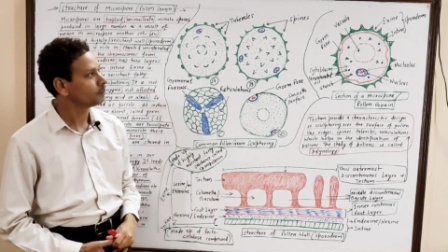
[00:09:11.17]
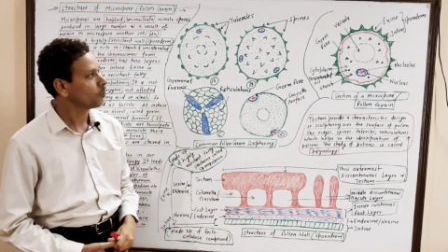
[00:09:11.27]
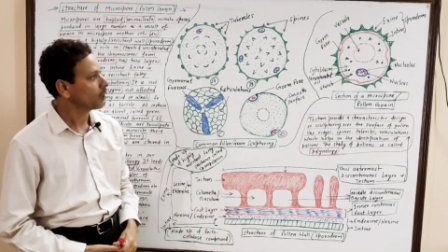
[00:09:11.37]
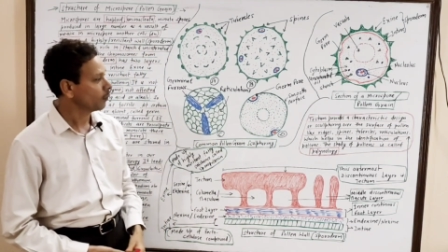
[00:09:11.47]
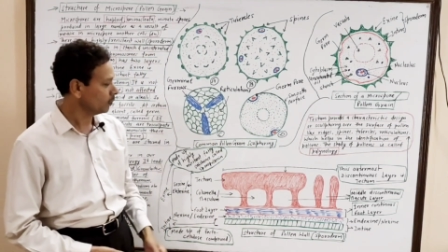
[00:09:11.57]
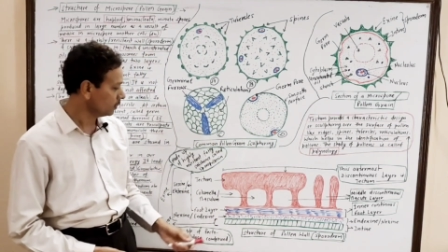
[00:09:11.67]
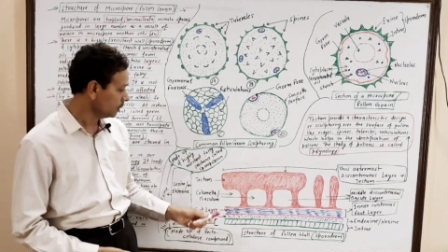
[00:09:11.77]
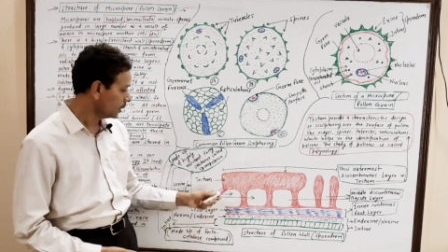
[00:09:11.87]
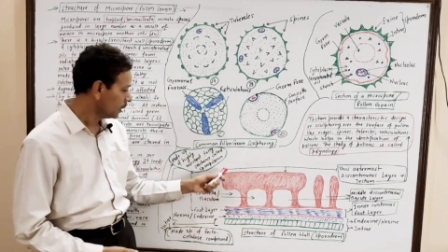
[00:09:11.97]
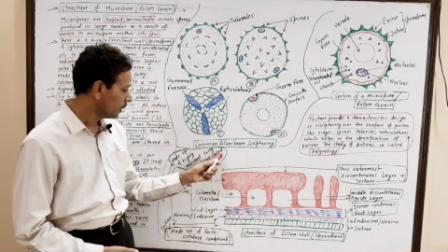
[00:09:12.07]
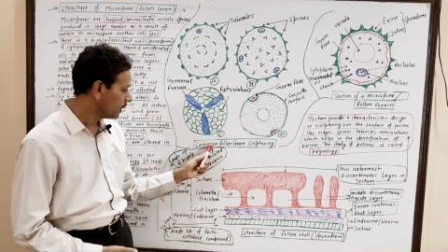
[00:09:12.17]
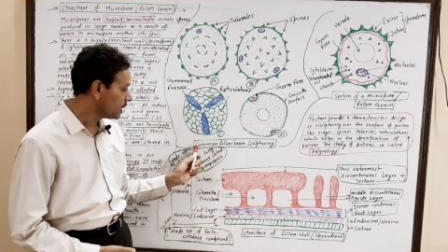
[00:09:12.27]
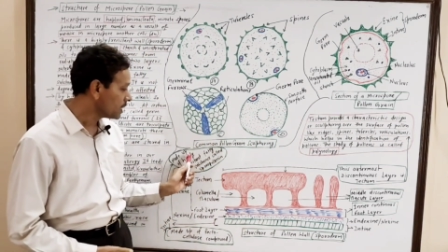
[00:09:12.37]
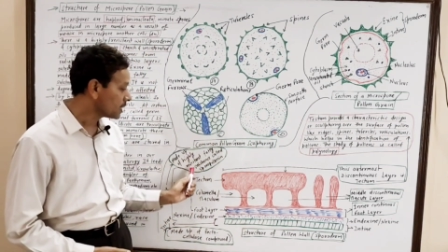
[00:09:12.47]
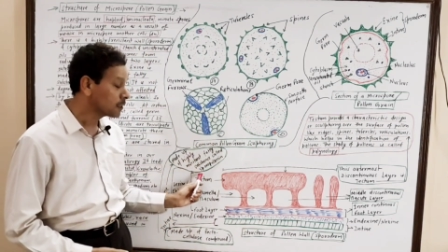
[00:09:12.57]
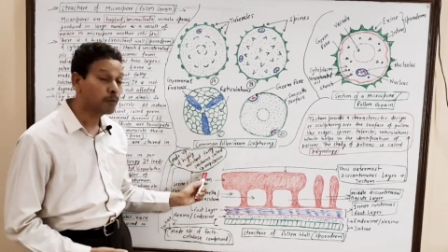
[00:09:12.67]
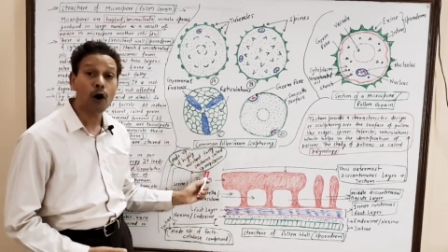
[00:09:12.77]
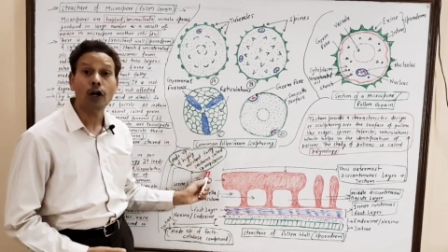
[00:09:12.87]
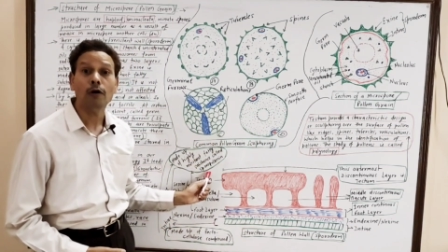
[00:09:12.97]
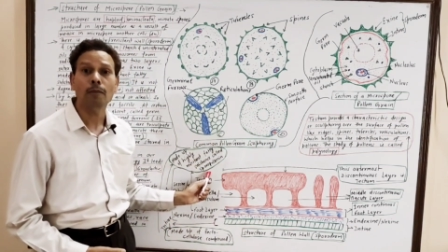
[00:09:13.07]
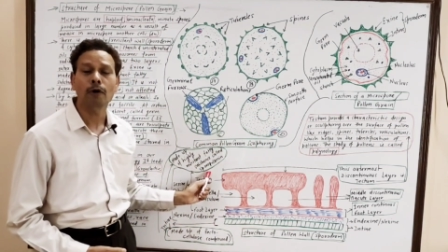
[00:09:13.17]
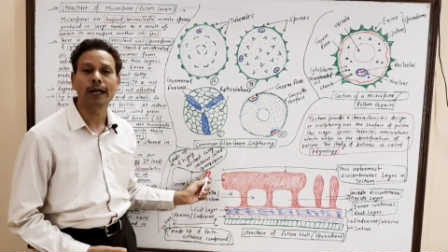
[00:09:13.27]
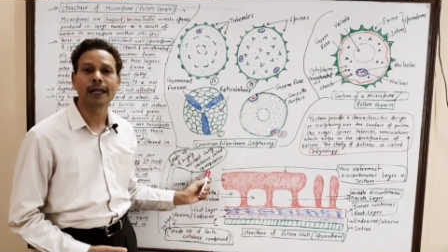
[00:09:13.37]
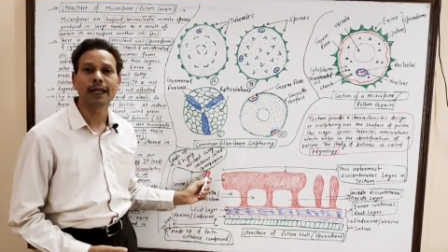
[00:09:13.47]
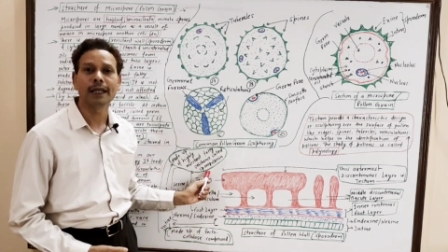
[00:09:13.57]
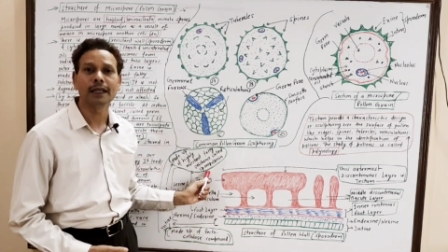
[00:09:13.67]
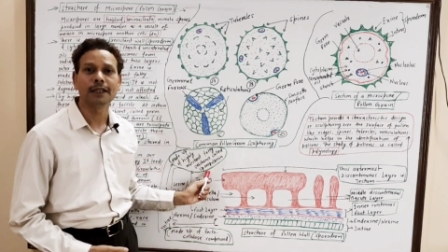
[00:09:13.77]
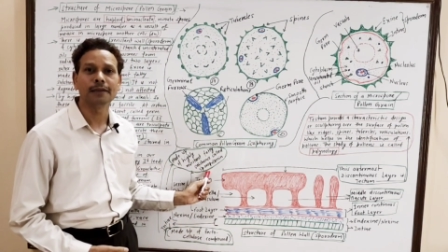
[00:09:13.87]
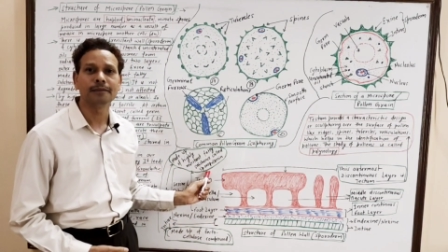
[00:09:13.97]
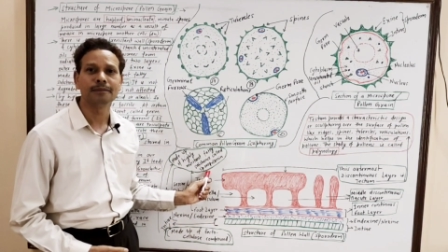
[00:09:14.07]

Note down, this sporopollenin,